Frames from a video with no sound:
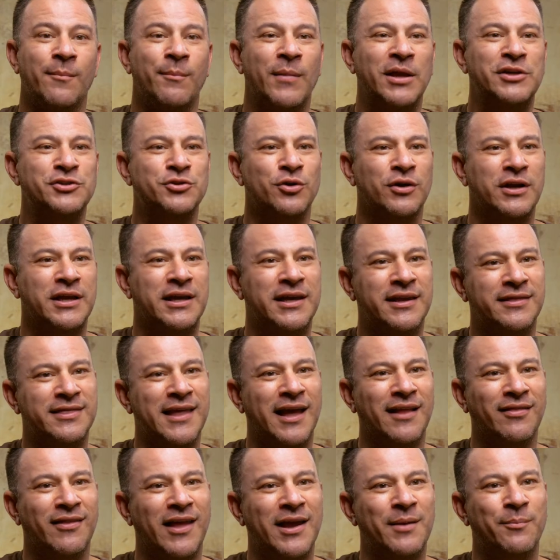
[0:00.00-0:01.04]
Make sure to hit
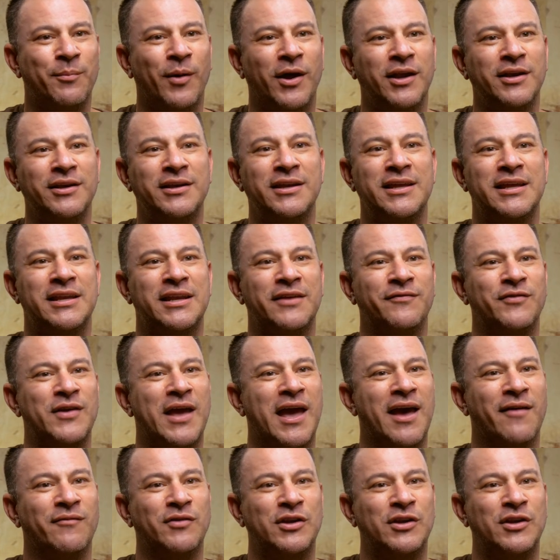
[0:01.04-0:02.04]
that like button, and if you have